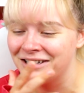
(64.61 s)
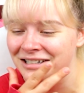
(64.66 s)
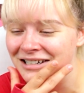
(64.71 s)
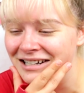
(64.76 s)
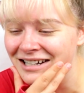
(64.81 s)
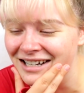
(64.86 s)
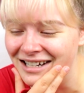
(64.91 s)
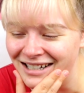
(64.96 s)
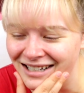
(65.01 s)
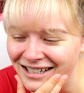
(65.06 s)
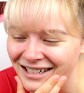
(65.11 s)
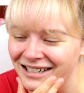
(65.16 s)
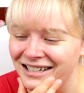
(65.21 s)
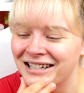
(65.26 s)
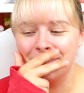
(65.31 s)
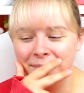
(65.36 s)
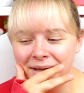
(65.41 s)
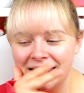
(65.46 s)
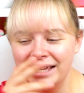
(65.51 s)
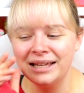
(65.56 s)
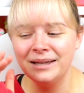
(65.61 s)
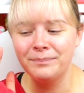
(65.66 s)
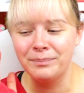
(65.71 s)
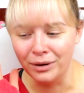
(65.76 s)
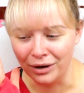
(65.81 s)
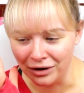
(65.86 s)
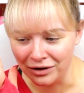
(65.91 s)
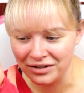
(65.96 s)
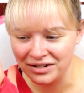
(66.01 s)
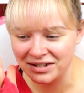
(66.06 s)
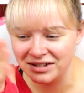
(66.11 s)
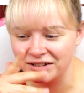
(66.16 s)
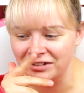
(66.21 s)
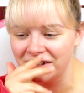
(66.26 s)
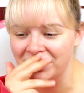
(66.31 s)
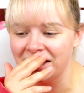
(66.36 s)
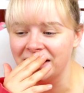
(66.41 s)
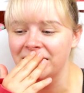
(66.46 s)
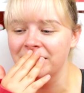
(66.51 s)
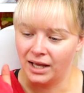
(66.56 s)
Huh? Me,
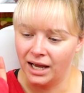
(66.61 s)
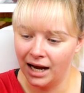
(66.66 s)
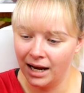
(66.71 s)
personally,